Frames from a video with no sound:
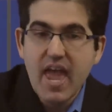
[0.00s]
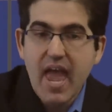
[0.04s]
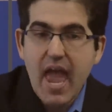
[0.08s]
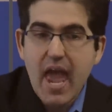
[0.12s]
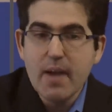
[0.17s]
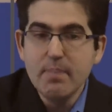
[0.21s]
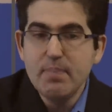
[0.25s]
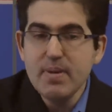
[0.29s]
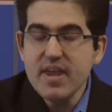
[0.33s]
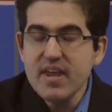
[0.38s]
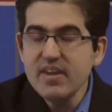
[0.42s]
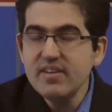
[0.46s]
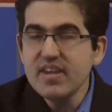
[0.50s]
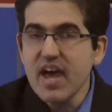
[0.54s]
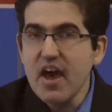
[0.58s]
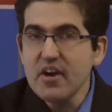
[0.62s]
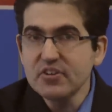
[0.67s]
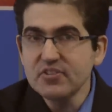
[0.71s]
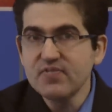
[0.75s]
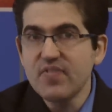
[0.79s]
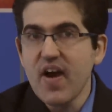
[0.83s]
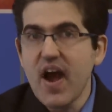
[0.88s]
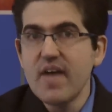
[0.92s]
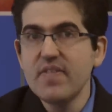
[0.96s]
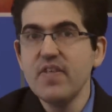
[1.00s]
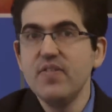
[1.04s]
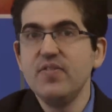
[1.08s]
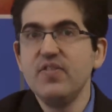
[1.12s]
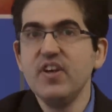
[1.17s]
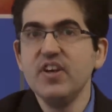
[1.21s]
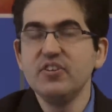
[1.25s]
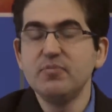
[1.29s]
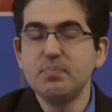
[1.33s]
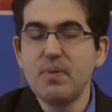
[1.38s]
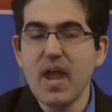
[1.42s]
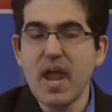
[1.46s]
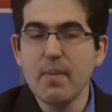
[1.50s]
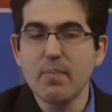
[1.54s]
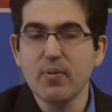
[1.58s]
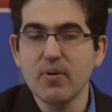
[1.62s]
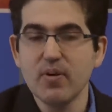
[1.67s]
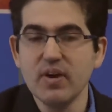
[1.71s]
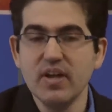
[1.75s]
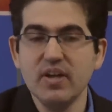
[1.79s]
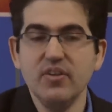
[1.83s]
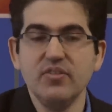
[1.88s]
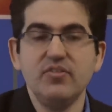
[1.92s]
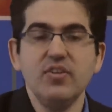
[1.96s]
And Behe testified that this
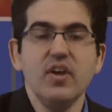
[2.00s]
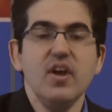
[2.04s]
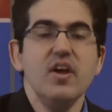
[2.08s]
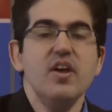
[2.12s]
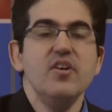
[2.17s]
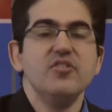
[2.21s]
paper is